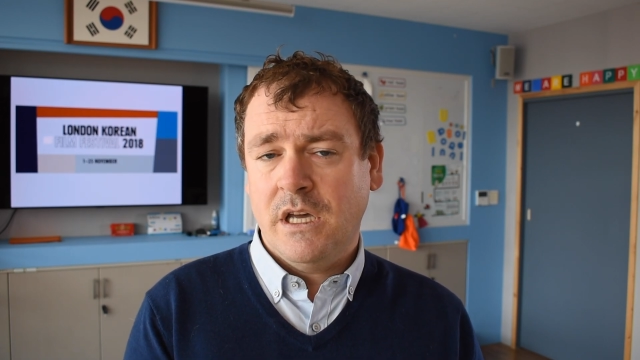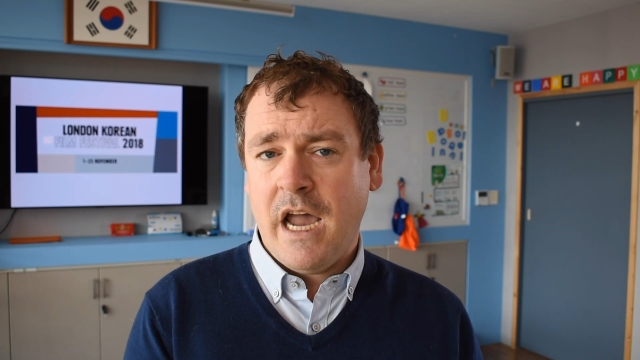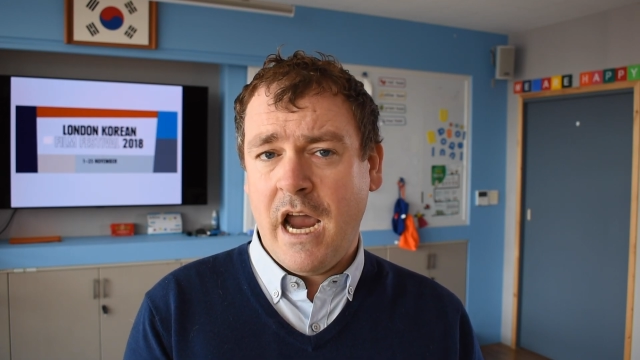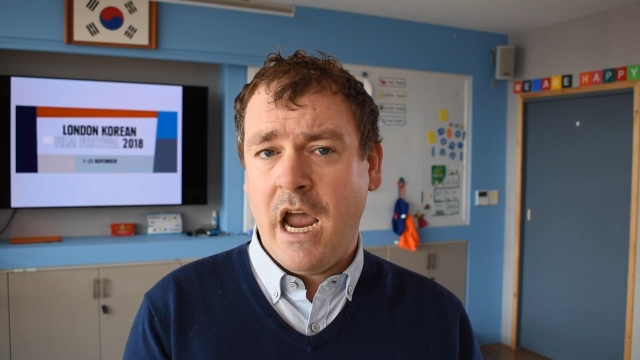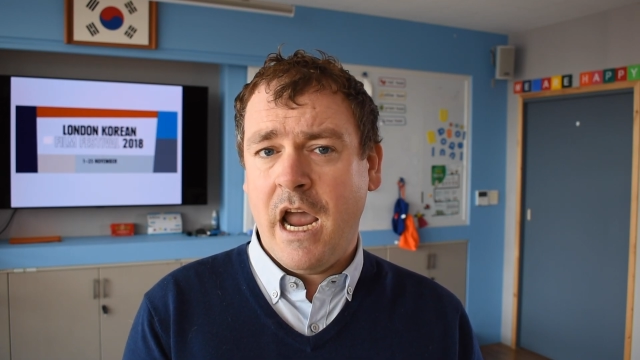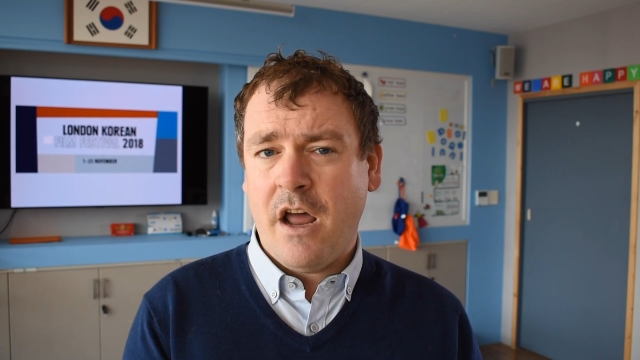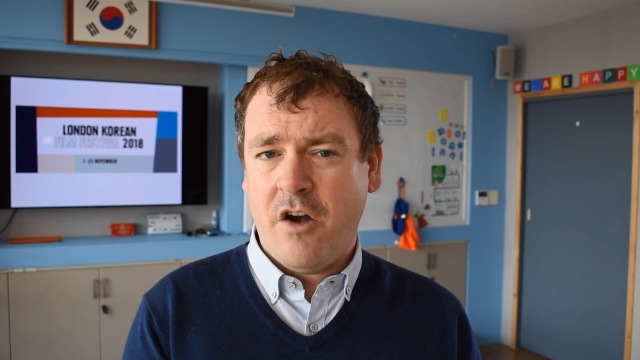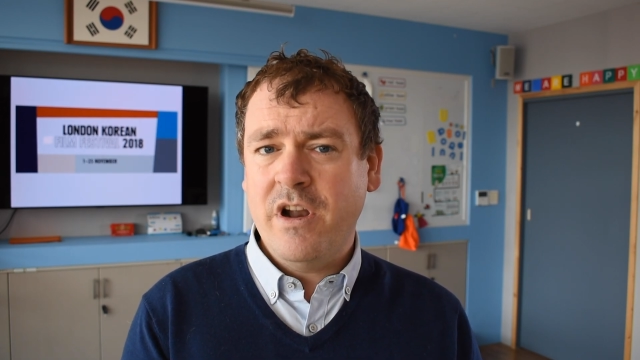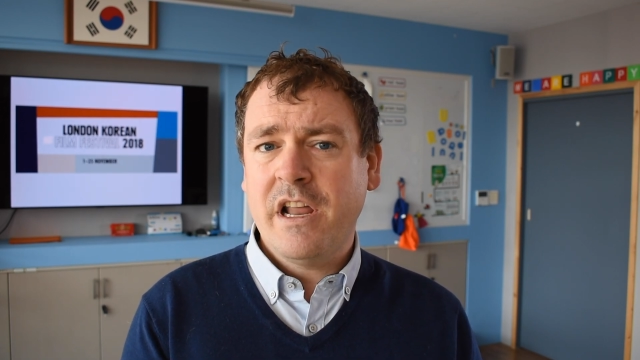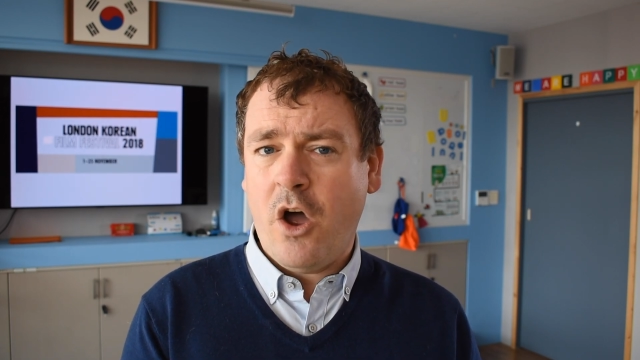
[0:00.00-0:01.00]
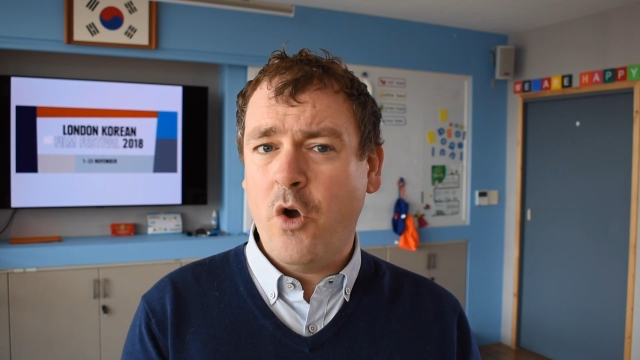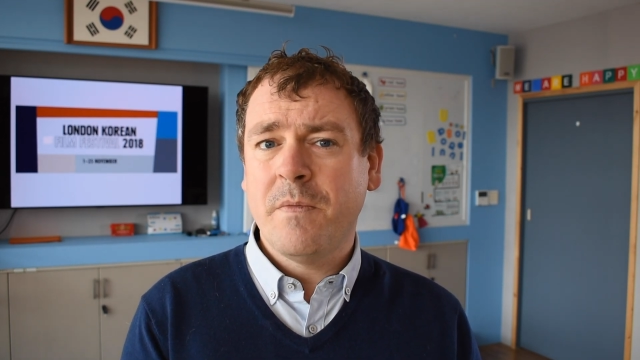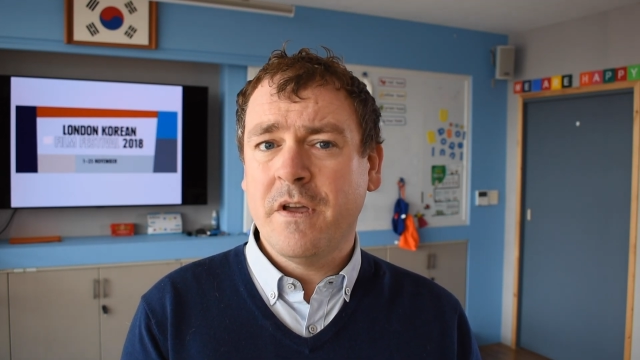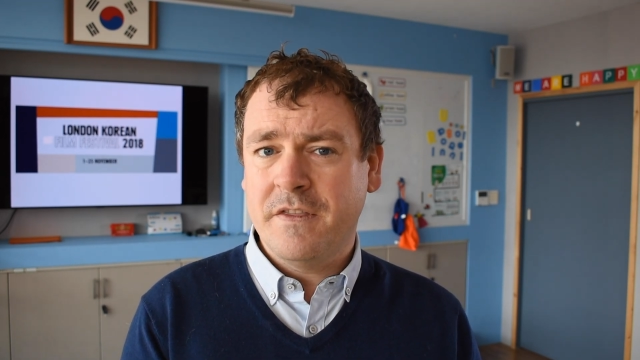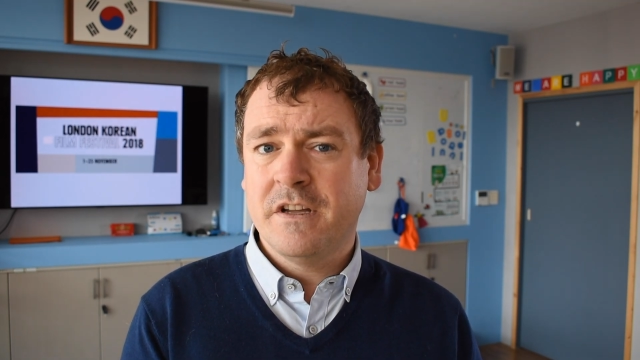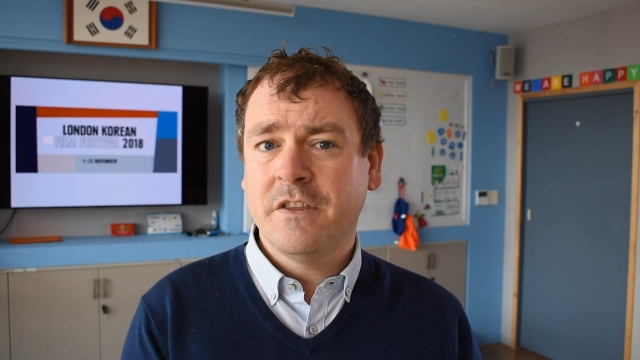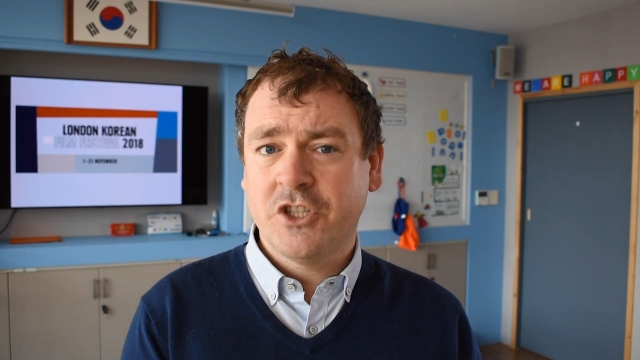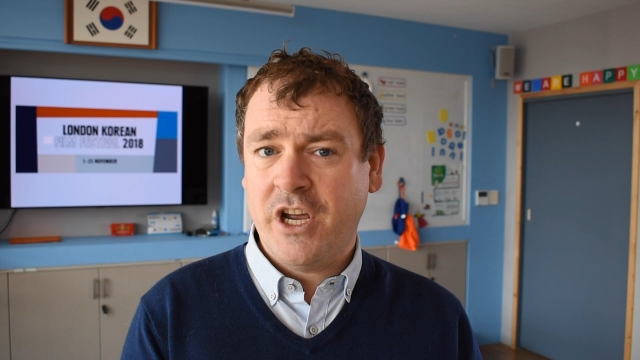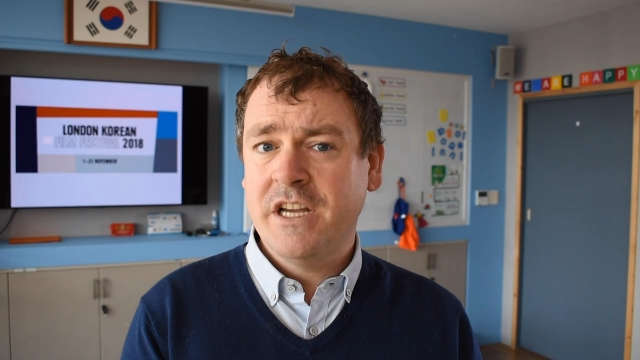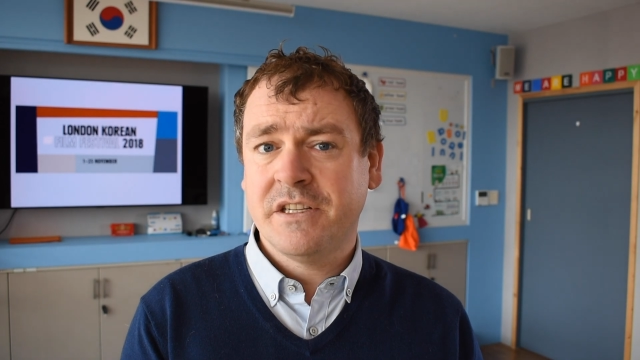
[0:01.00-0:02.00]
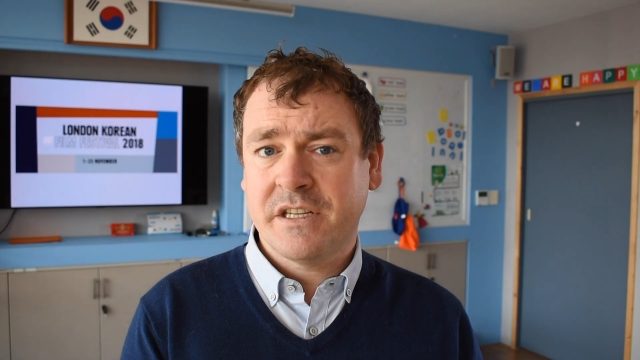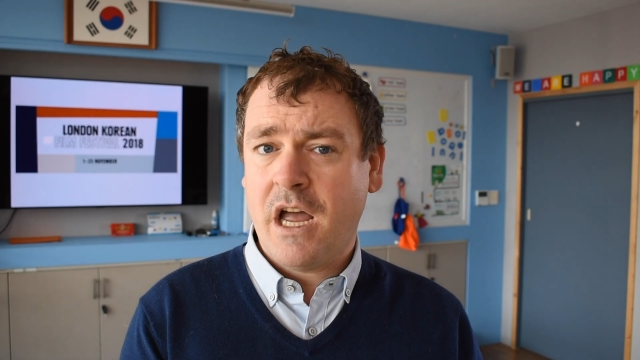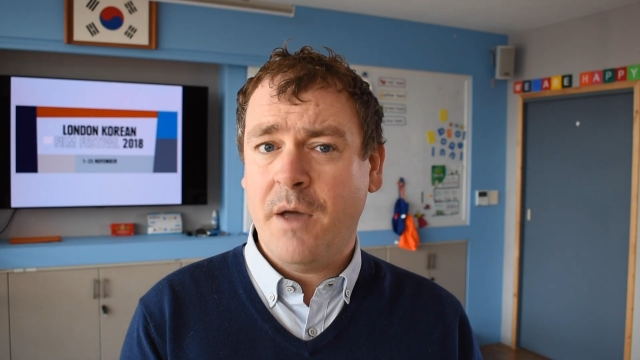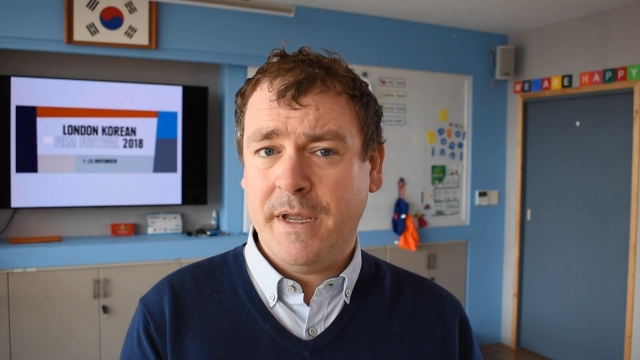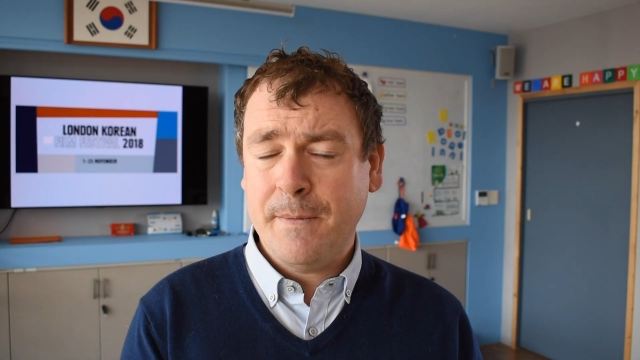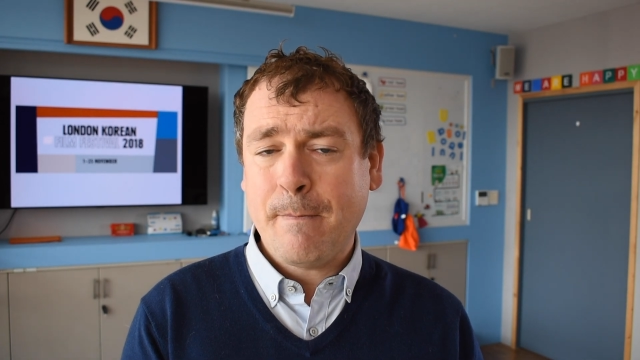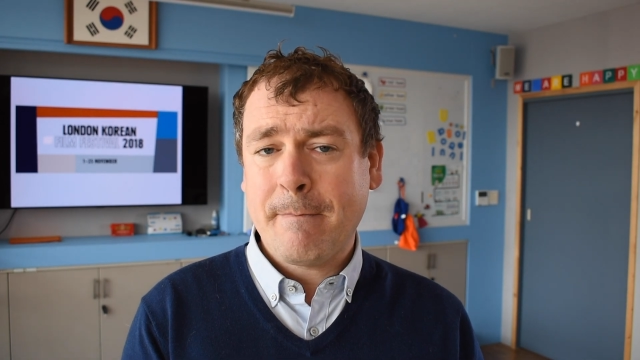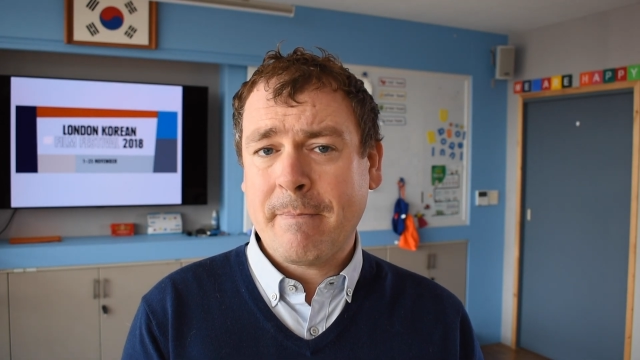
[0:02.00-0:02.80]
And I really hope that the change is coming.